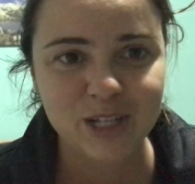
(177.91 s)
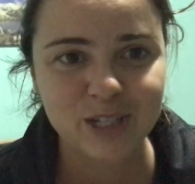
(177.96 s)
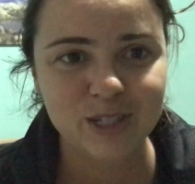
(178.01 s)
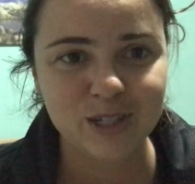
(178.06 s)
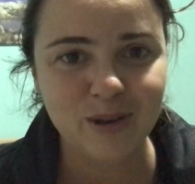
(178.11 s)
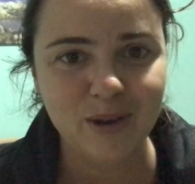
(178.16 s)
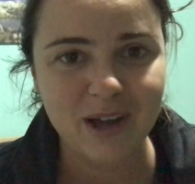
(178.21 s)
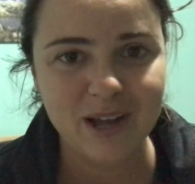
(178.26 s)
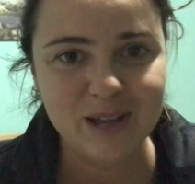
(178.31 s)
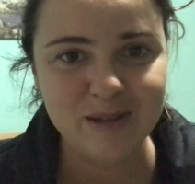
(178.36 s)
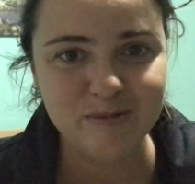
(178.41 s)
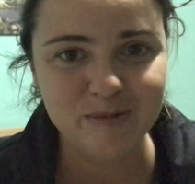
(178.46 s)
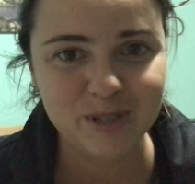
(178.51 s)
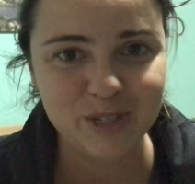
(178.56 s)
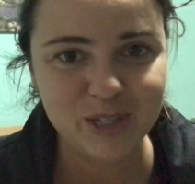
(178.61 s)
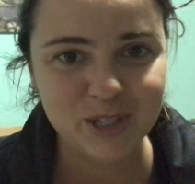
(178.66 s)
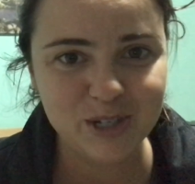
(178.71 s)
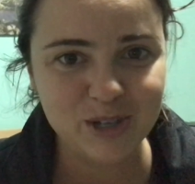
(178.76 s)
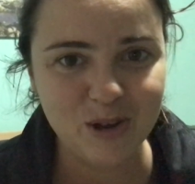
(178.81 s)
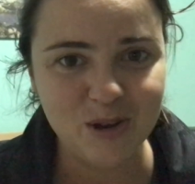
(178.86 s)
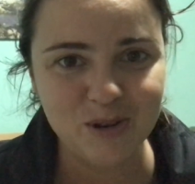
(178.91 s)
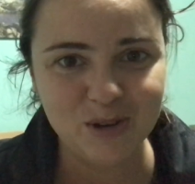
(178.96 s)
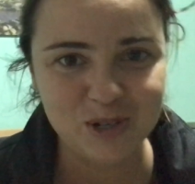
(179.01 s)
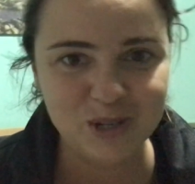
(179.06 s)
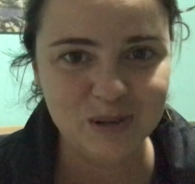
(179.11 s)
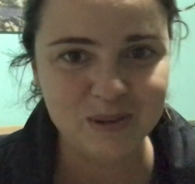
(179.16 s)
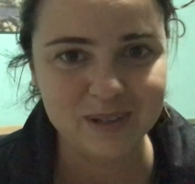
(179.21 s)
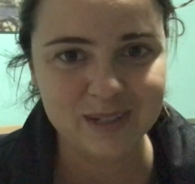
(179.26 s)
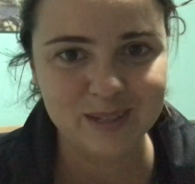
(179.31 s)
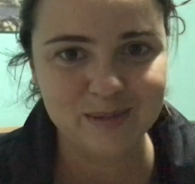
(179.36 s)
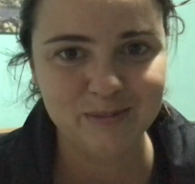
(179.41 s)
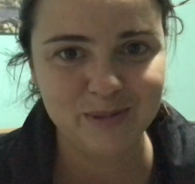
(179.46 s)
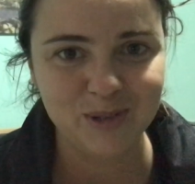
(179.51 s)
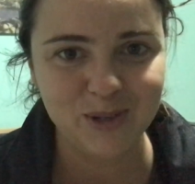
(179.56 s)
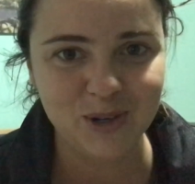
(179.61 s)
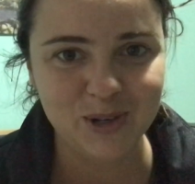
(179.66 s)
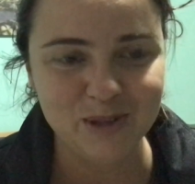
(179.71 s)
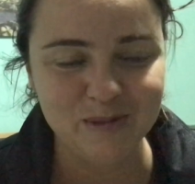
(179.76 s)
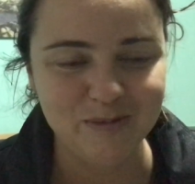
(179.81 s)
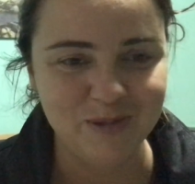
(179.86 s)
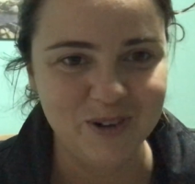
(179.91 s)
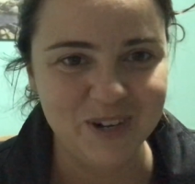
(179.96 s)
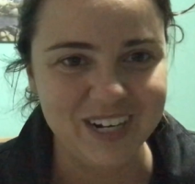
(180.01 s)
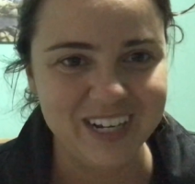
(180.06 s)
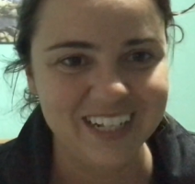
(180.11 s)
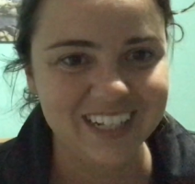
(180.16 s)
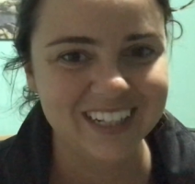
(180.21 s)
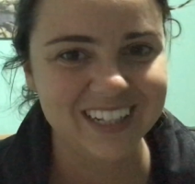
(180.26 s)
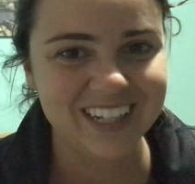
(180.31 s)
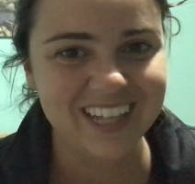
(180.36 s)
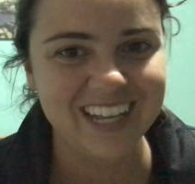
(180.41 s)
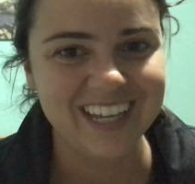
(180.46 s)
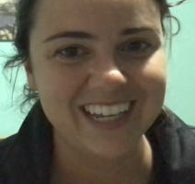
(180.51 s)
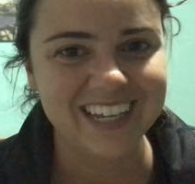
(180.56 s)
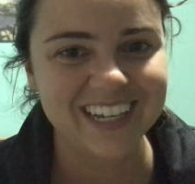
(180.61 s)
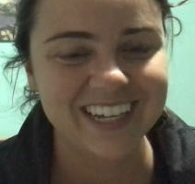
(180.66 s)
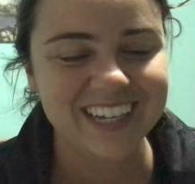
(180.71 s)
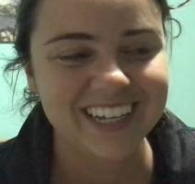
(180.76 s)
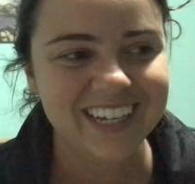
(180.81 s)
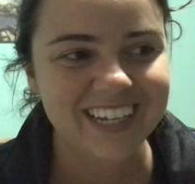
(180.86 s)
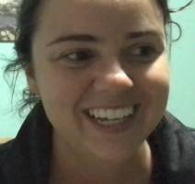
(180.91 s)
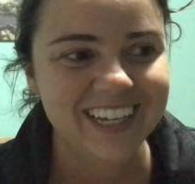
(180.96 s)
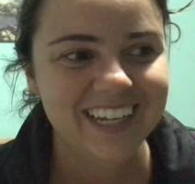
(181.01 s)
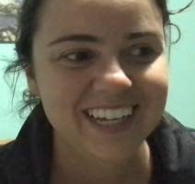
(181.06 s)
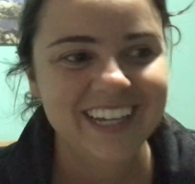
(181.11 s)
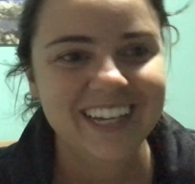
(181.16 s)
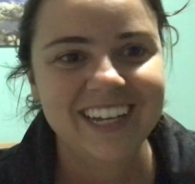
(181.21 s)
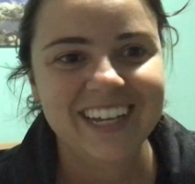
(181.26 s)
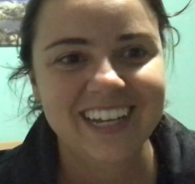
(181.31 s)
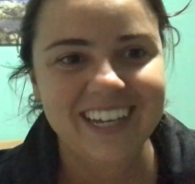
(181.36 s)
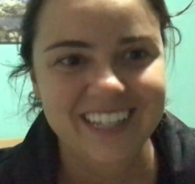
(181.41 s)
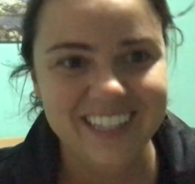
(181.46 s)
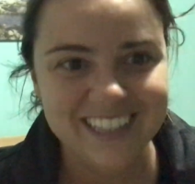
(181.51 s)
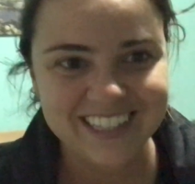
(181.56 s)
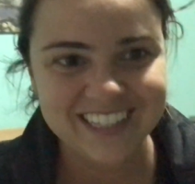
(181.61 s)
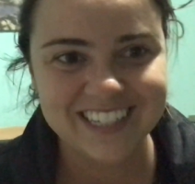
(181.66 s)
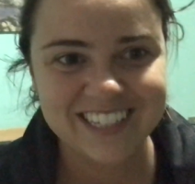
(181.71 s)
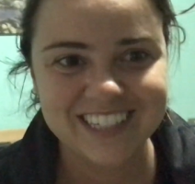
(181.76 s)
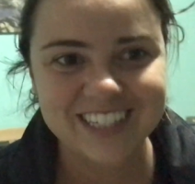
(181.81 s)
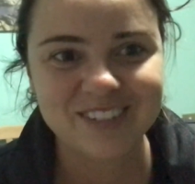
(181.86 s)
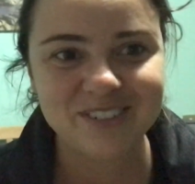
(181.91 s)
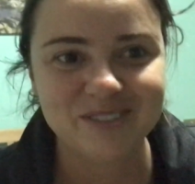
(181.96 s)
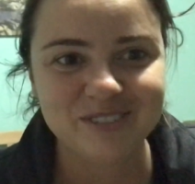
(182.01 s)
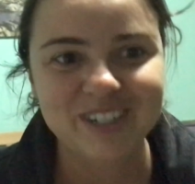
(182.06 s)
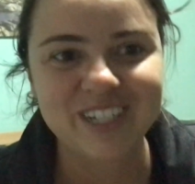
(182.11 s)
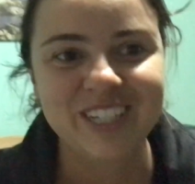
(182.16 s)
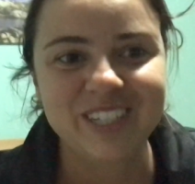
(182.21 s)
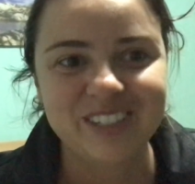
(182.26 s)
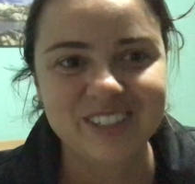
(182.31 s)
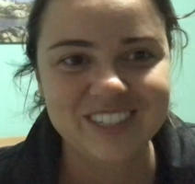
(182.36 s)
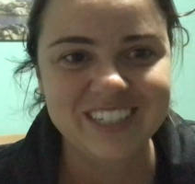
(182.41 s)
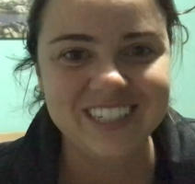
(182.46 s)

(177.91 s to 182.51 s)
So I am stoked to explore in the morning. Like, this is a real